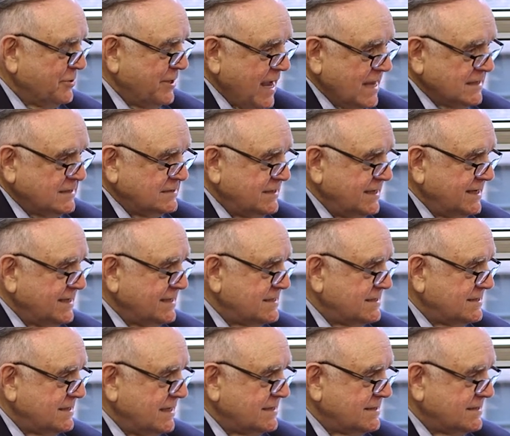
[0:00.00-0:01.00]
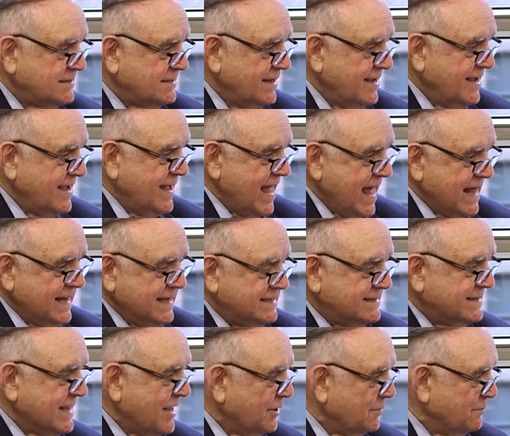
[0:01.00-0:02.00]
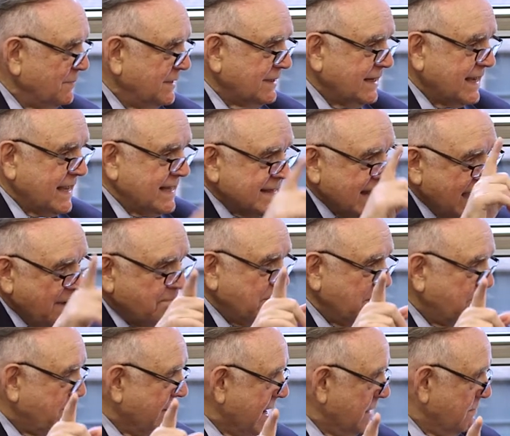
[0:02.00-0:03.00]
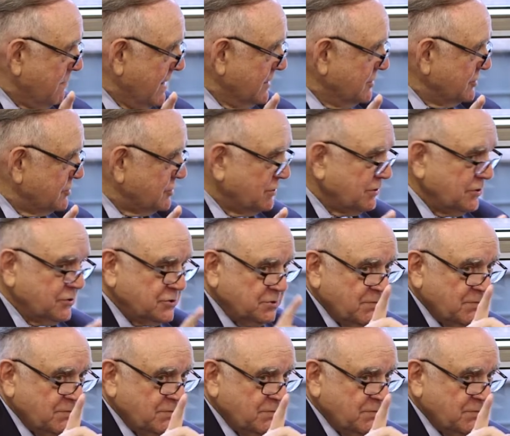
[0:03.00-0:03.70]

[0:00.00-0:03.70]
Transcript: The SEC insists any settlement cannot be paid by insurance.